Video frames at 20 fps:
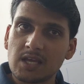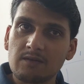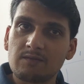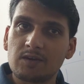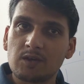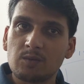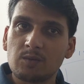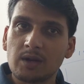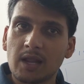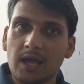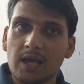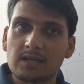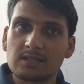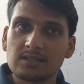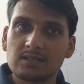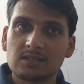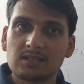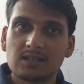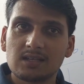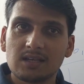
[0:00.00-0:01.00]
everyone
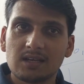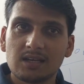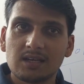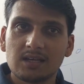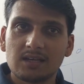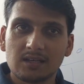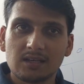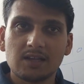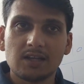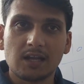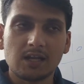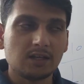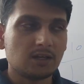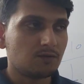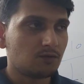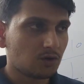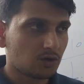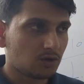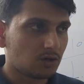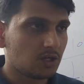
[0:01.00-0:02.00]
has, right?
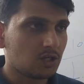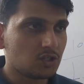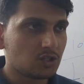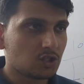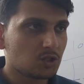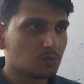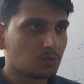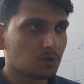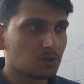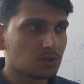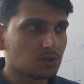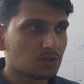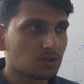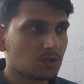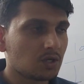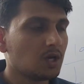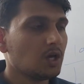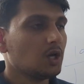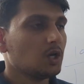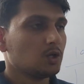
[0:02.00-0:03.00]
If you're a religious
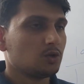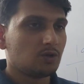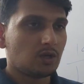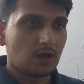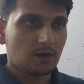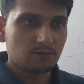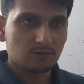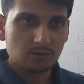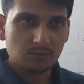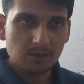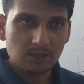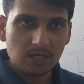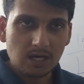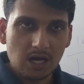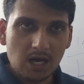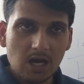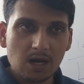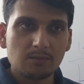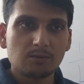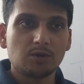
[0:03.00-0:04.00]
person, you have to be
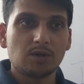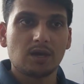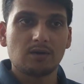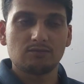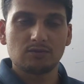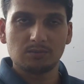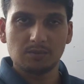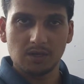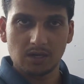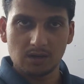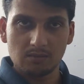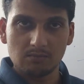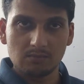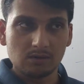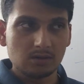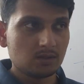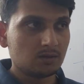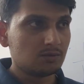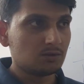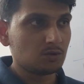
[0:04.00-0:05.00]
calm, you have to be
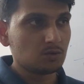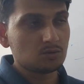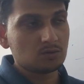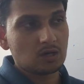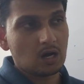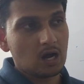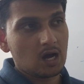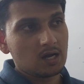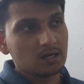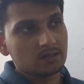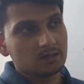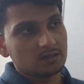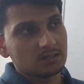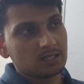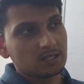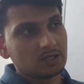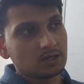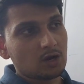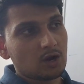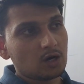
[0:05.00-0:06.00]
humble. You
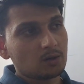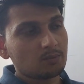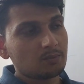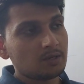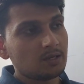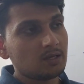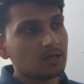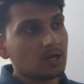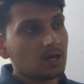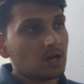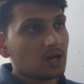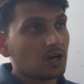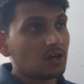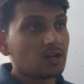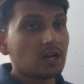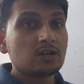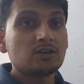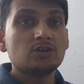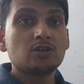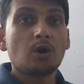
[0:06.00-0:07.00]
cannot be
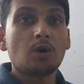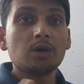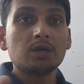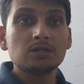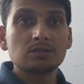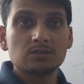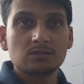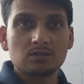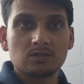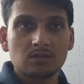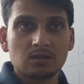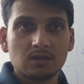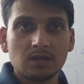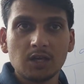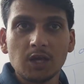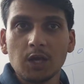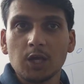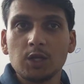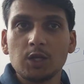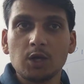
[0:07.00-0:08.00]
grandiose
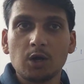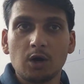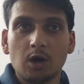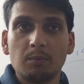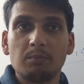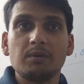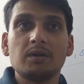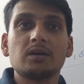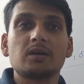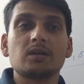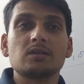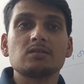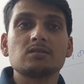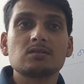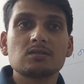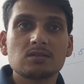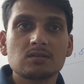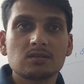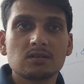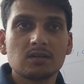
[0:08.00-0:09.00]
in your
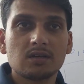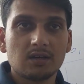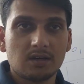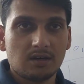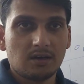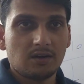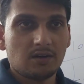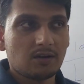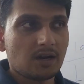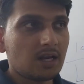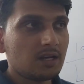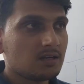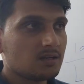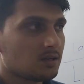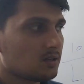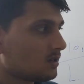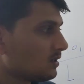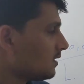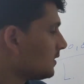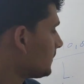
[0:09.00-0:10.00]
appearance,
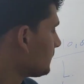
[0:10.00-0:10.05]
right?